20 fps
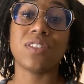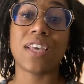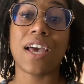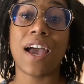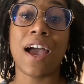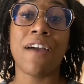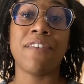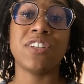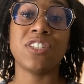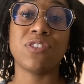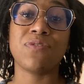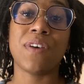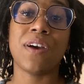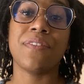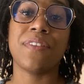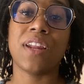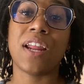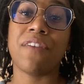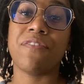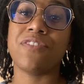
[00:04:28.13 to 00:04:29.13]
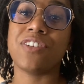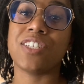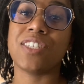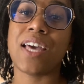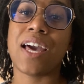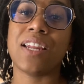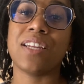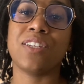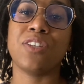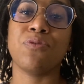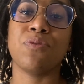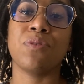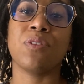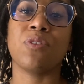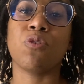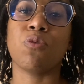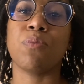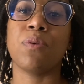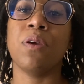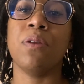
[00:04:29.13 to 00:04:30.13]
I just found that I've just had to
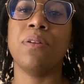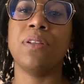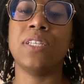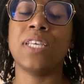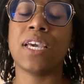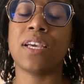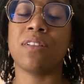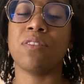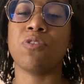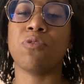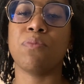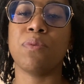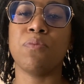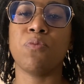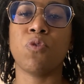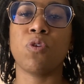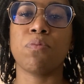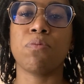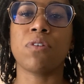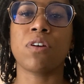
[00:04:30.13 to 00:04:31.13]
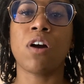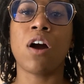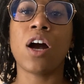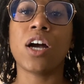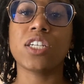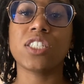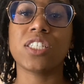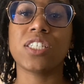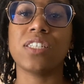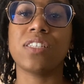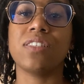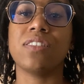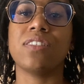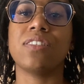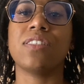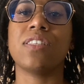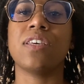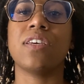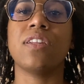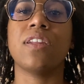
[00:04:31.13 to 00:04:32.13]
take a little bit more precautions
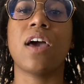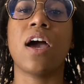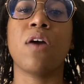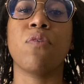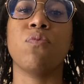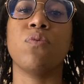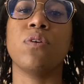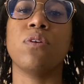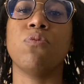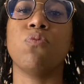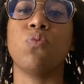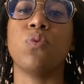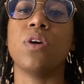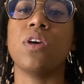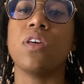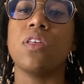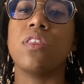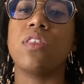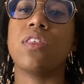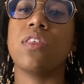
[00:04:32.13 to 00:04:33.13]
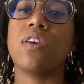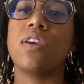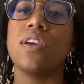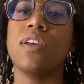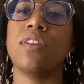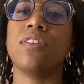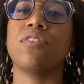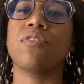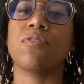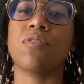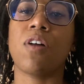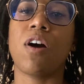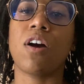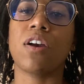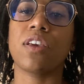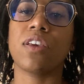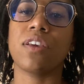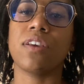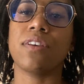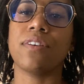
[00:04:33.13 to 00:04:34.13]
than I would with
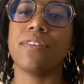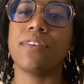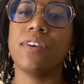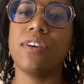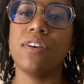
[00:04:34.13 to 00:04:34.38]
interlocking.